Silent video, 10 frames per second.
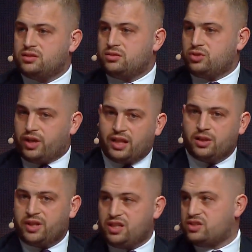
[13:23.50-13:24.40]
together
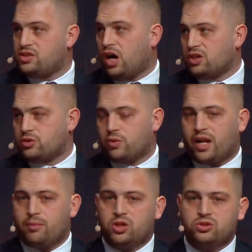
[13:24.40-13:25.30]
with his doctor, were
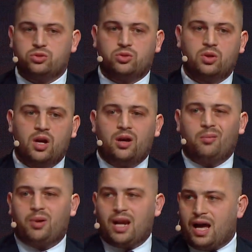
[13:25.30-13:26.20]
able to
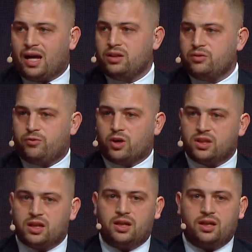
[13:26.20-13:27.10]
plan for
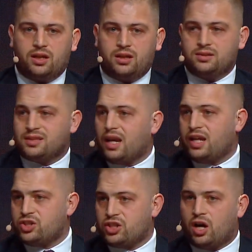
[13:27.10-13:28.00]
the
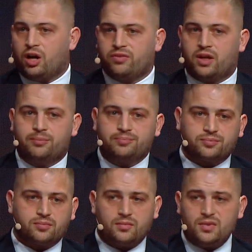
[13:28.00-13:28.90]
installation of a
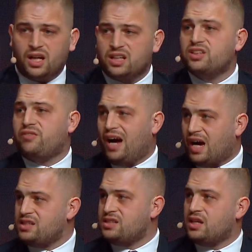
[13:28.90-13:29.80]

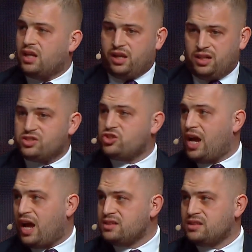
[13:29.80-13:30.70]
device in his
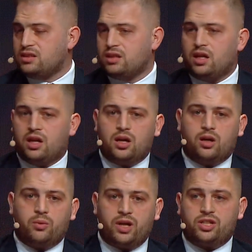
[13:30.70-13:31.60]
chest,
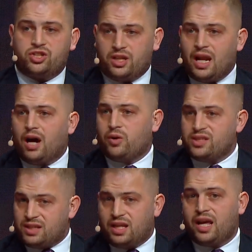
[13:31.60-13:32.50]
which now
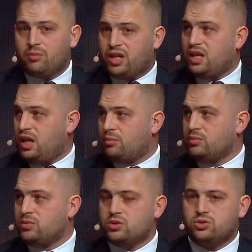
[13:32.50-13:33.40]
is enabling him
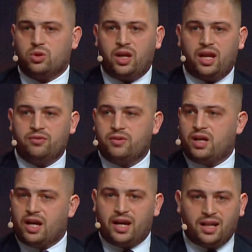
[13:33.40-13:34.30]
to live
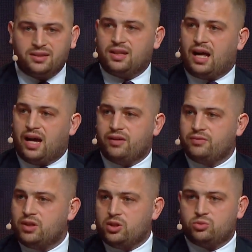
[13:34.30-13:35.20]
a healthy life,
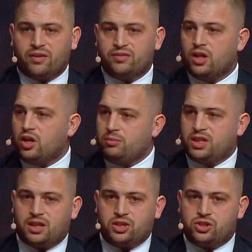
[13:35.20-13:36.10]
to have no
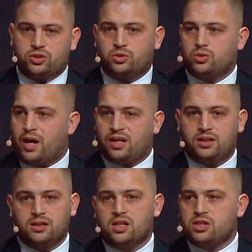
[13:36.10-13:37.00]
limitation to do
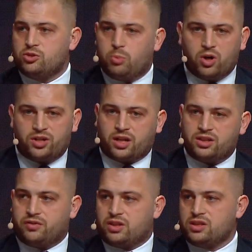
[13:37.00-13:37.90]
any sport
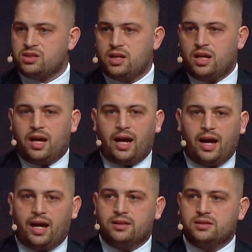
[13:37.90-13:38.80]
activities,
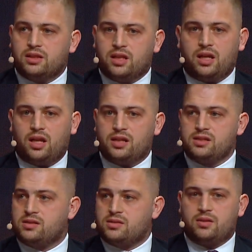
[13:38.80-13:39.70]
and he
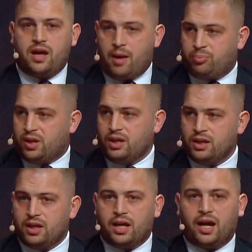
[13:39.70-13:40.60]
is happy,
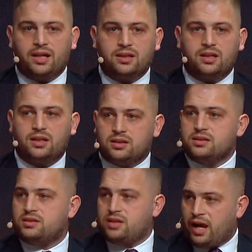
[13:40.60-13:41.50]
and he
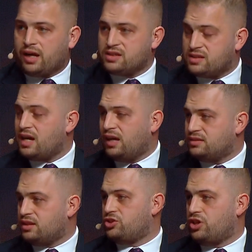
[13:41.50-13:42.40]
thanks
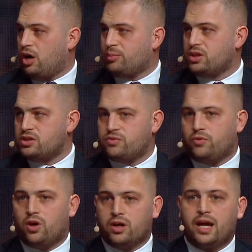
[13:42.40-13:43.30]
Dante Genomics
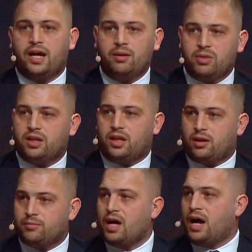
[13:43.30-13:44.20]
for enabling
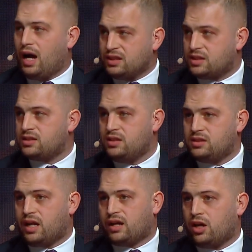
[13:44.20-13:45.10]
him access to this
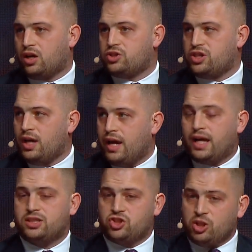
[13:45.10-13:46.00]
technology
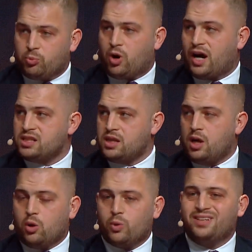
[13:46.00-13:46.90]
at a cheap price
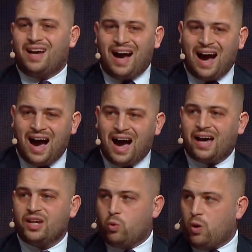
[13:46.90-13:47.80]
with
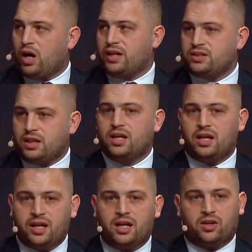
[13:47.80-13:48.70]
high-quality
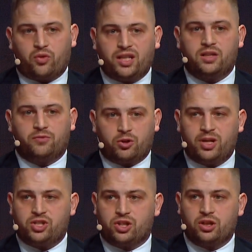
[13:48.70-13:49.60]
clinical-grade
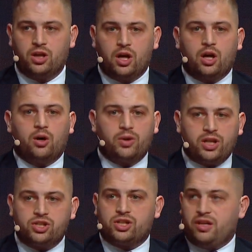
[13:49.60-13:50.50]
information,
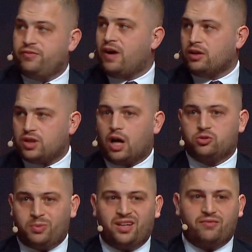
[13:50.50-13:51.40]
which he found
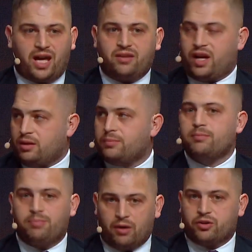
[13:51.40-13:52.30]
out being very, very
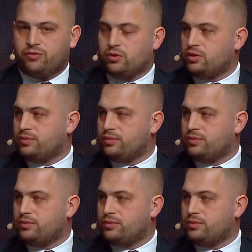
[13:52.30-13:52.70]
powerful.